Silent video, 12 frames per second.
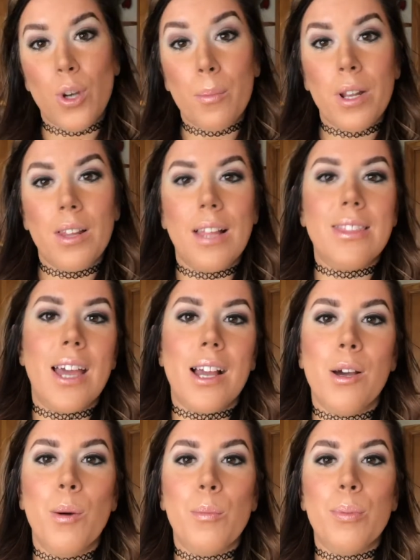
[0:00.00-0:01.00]
I'm gonna let that
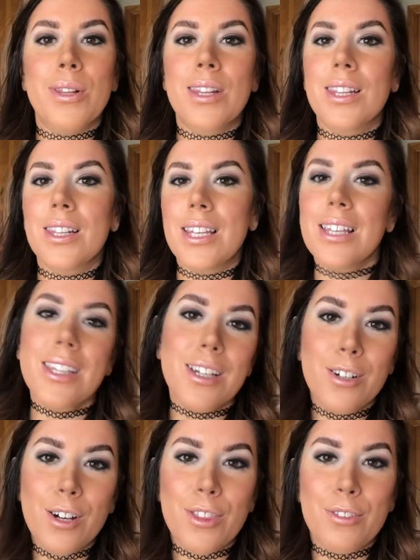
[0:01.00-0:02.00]
completely cook